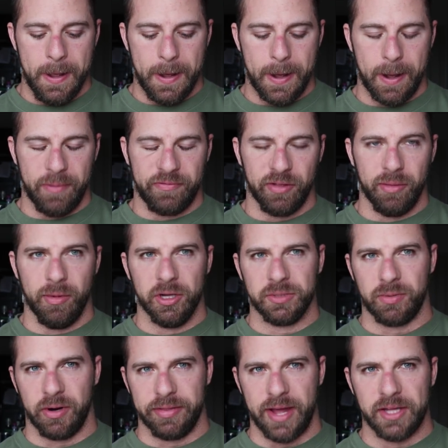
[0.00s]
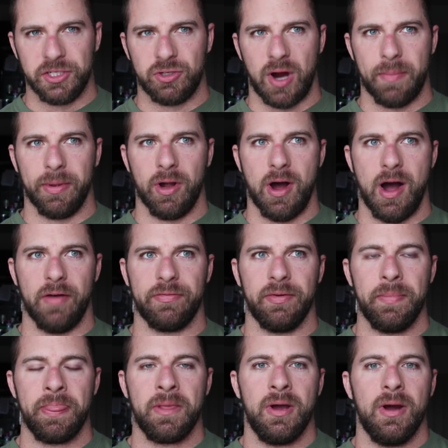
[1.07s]
uh, for the most part, that's dropping
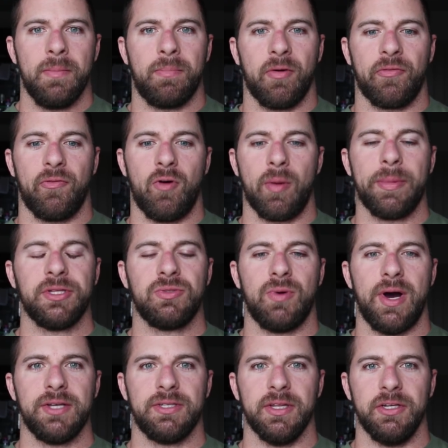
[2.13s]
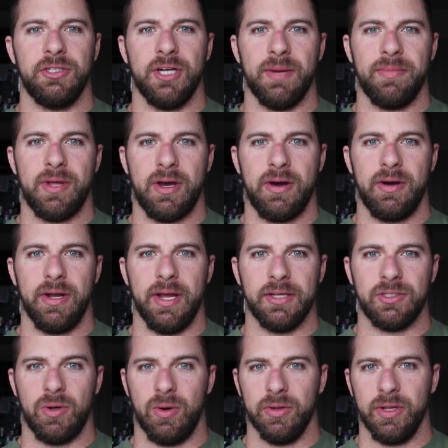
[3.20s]
off. Performance-wise in the gym though
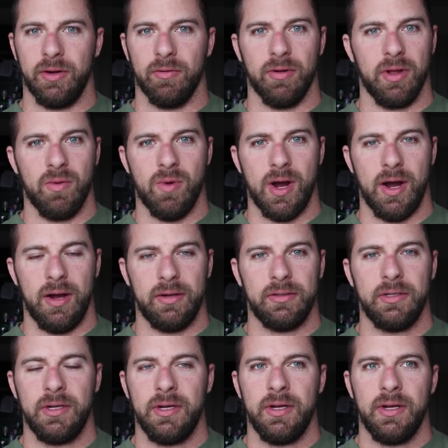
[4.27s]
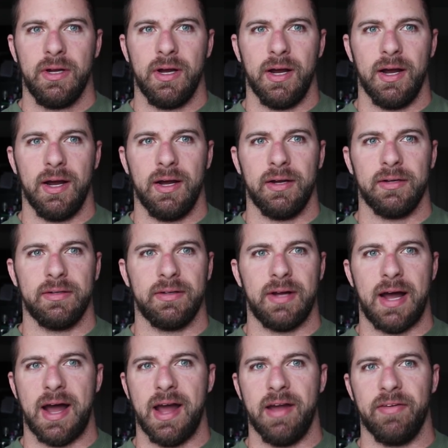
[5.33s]
is holding really well. Uh,
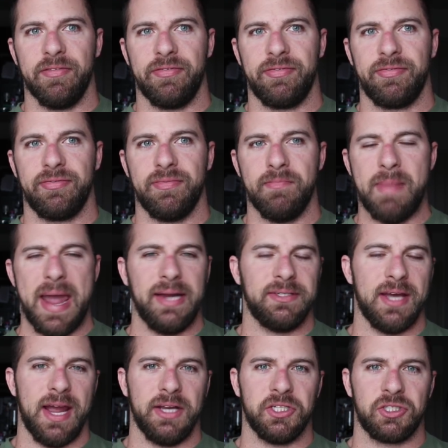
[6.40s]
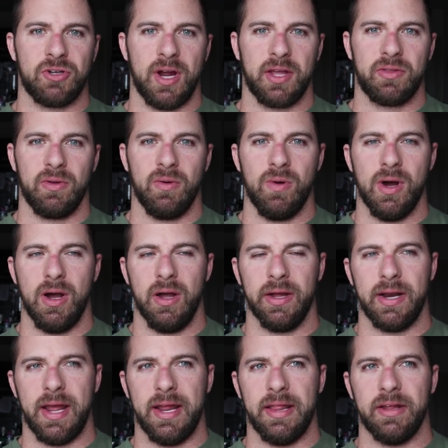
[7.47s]
I've maintained strength really well,
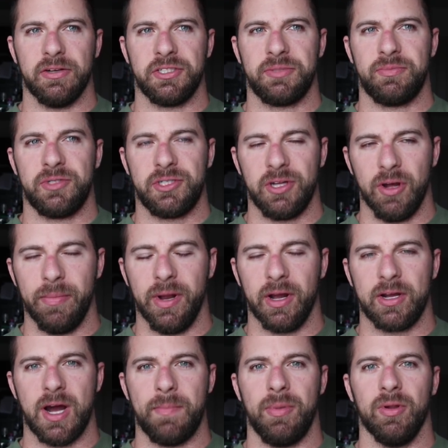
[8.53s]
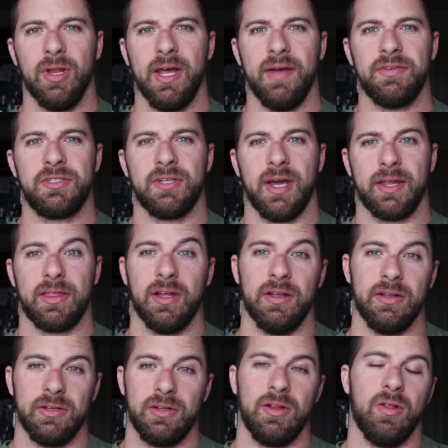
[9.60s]
and, and there's still been a couple lifts, like
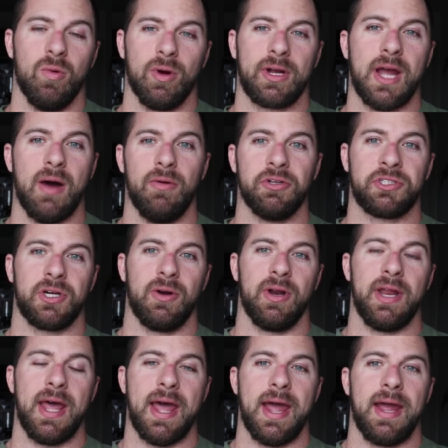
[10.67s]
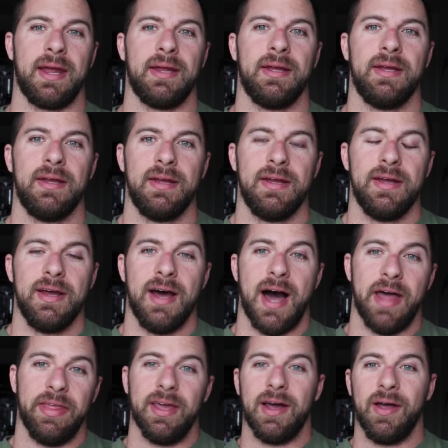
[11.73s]
the workout we'll show today.
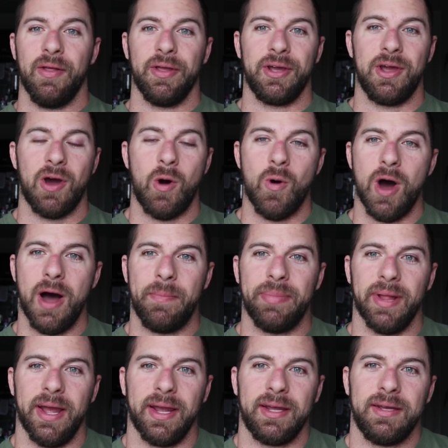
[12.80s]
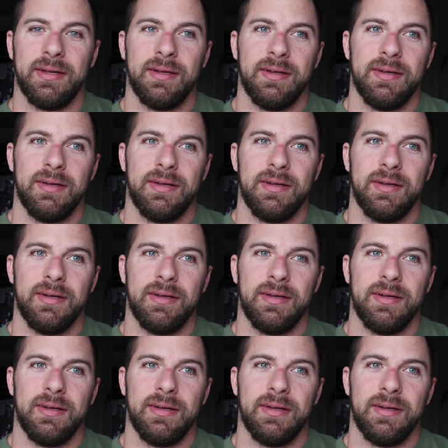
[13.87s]
I think I only go up like,